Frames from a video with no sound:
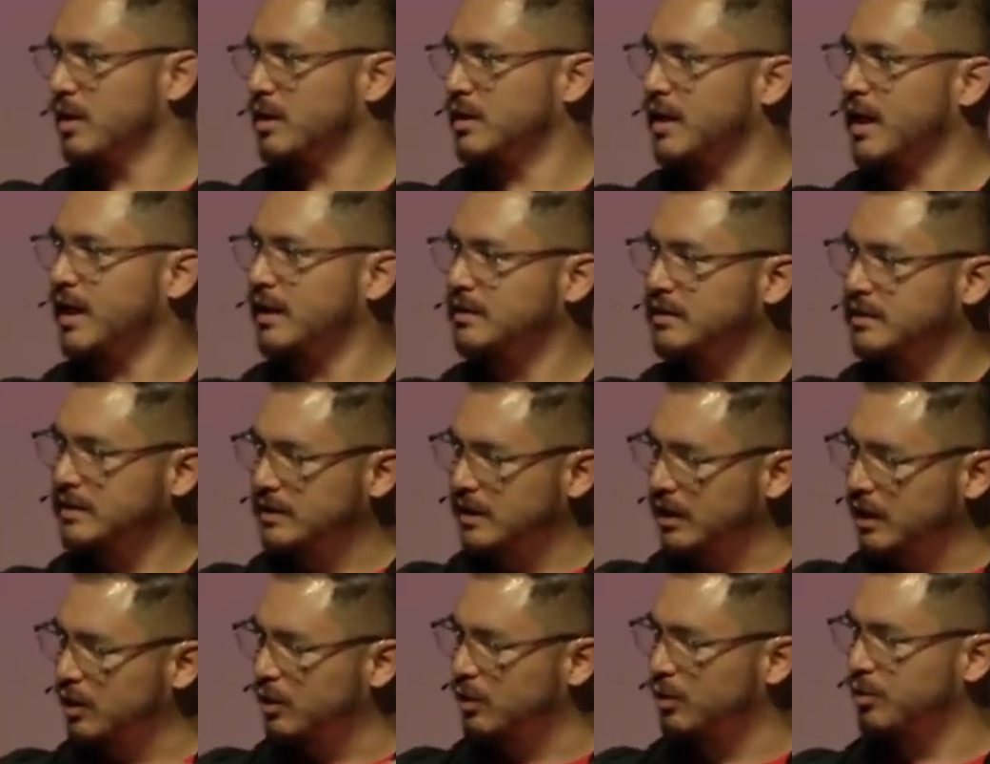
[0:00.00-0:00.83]
That
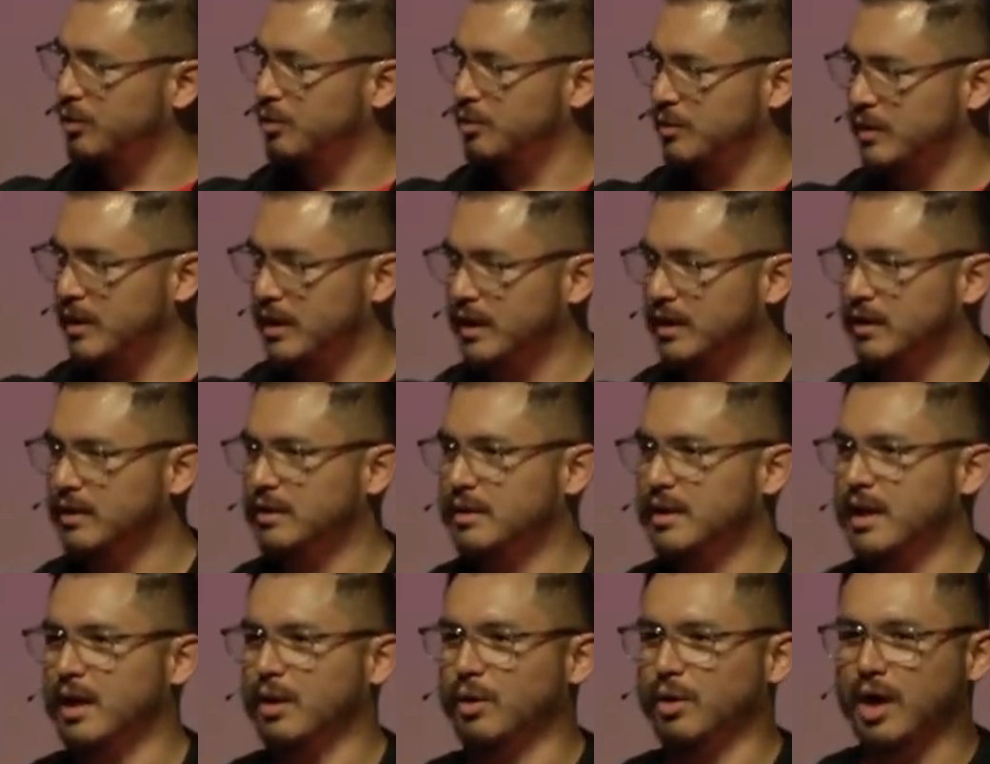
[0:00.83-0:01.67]
single thread,
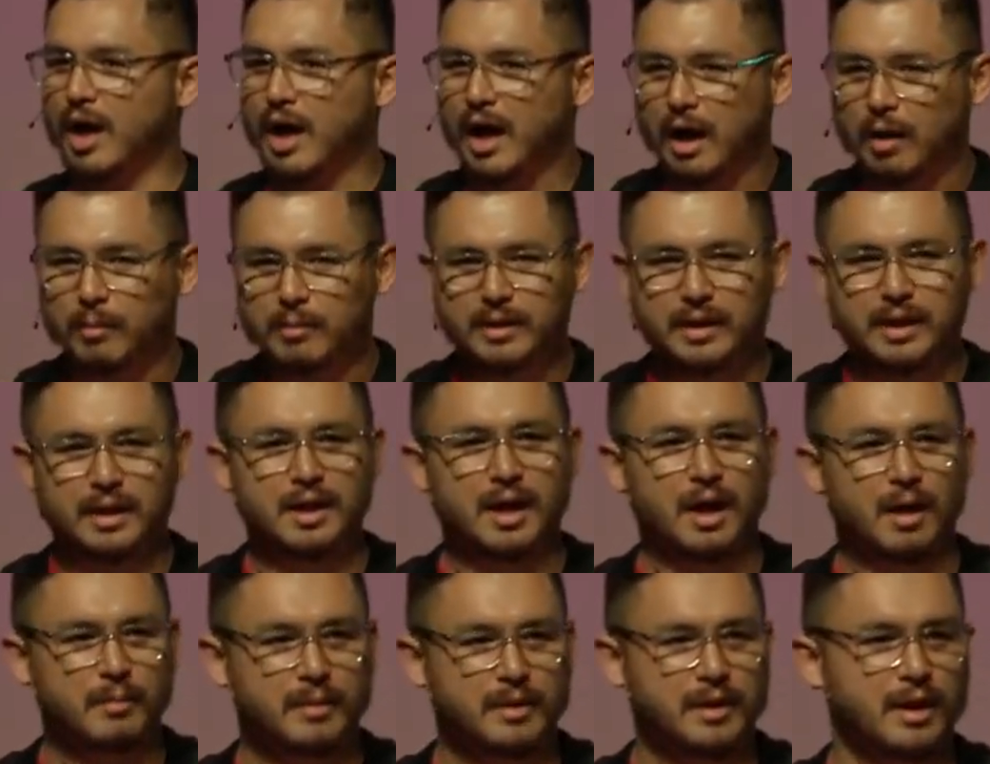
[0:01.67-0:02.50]
that common
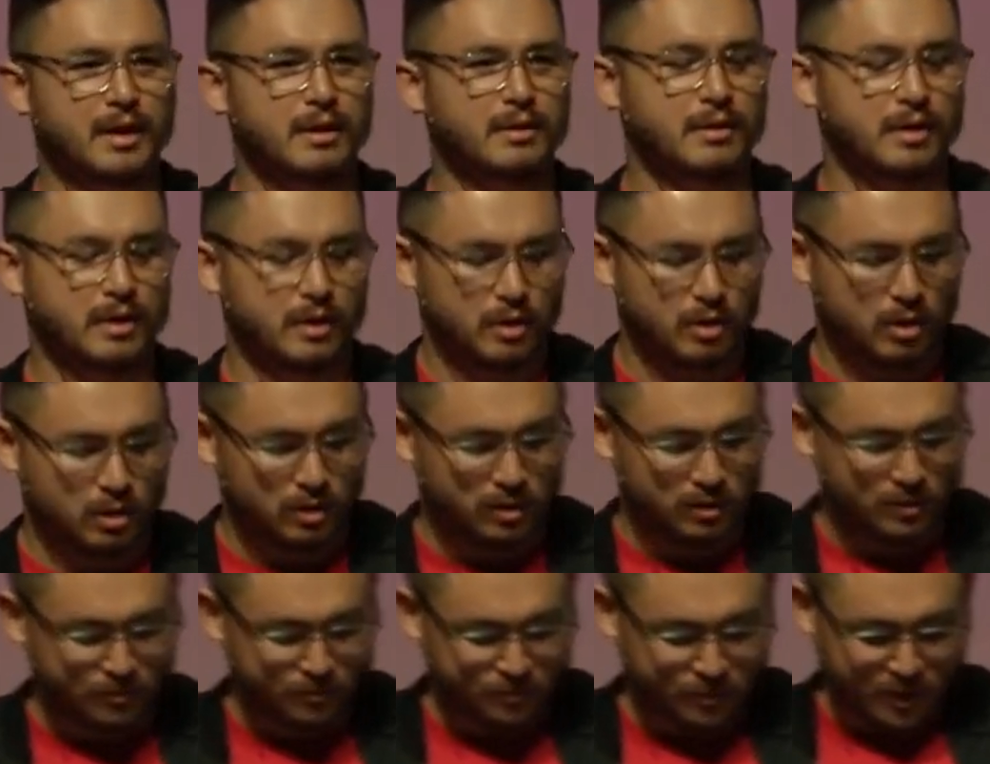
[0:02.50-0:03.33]
denominator in it
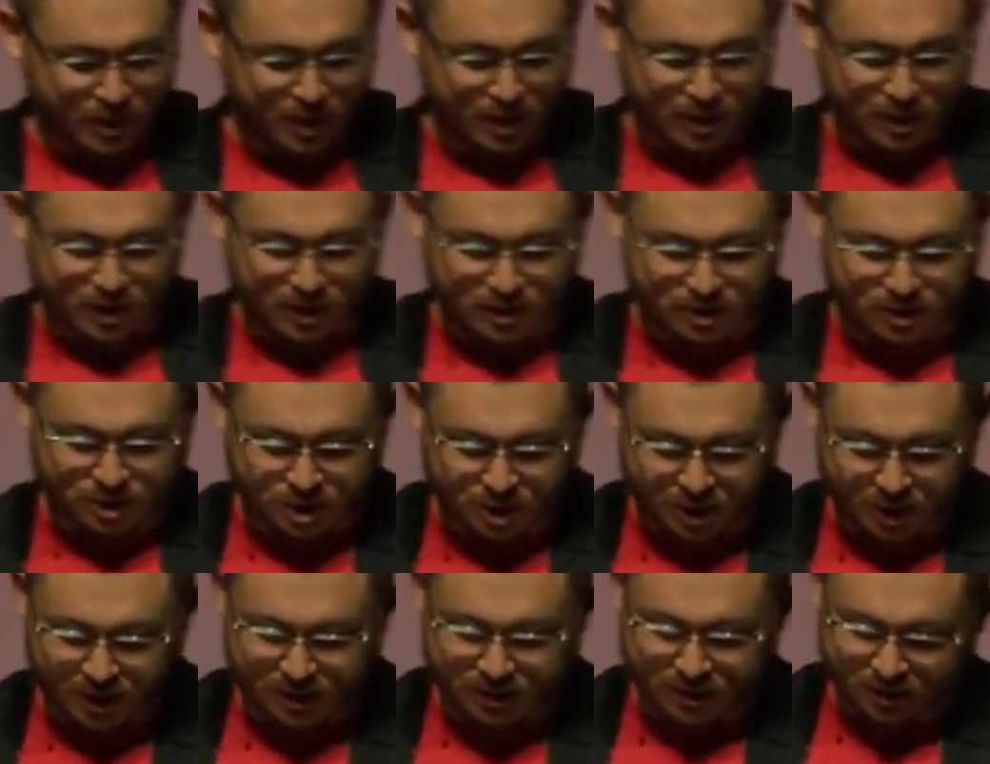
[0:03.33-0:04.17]
all is
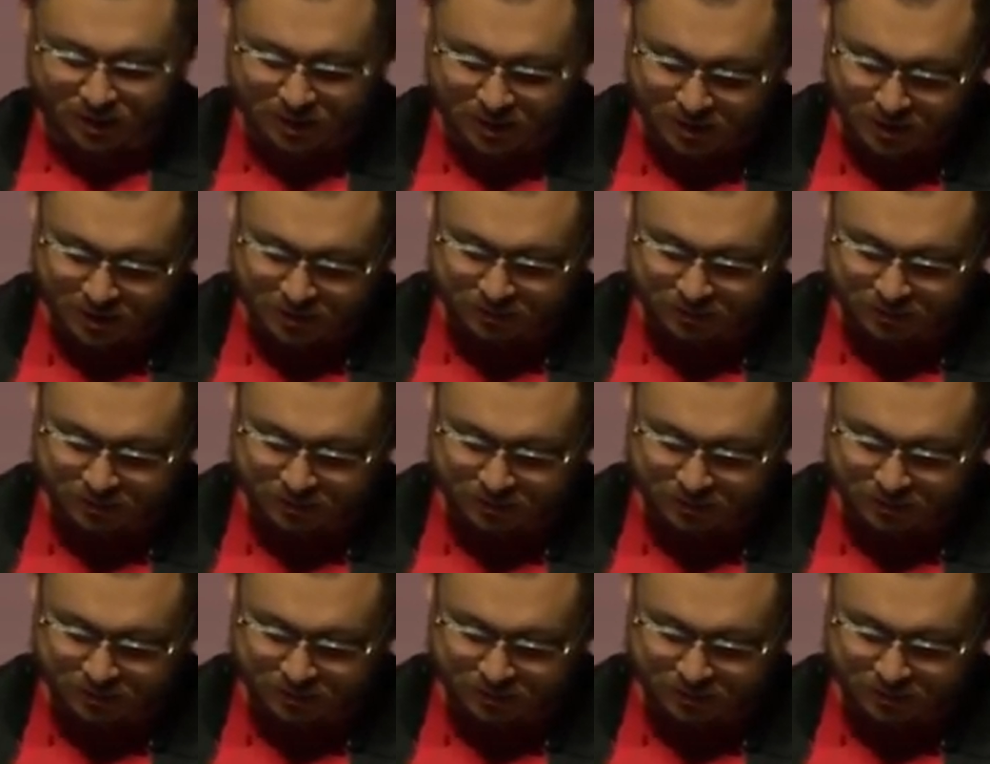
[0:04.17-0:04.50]
Jesus.